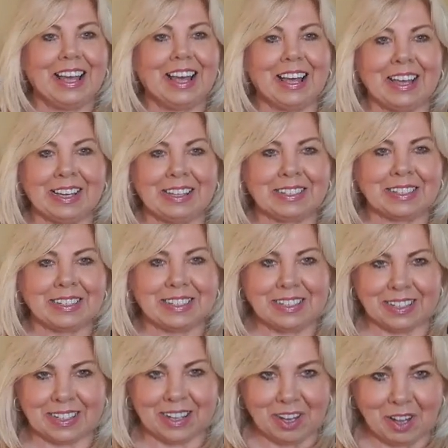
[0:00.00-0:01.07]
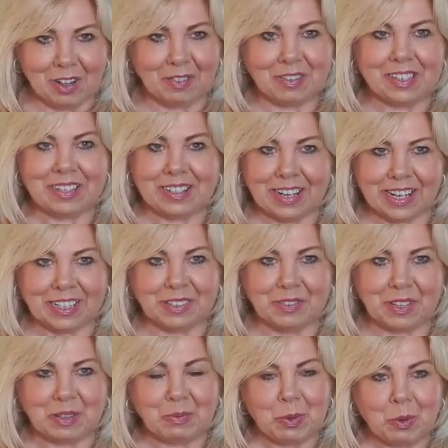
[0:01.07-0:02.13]
And as I said, a lot of it is negative
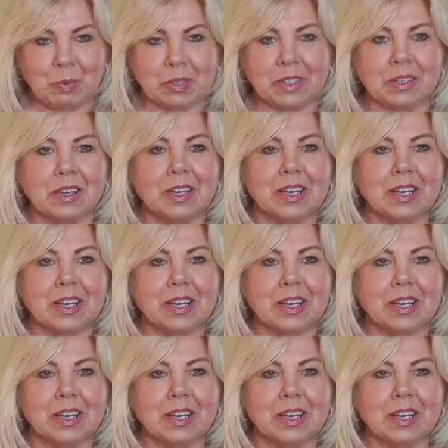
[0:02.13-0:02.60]
at the moment.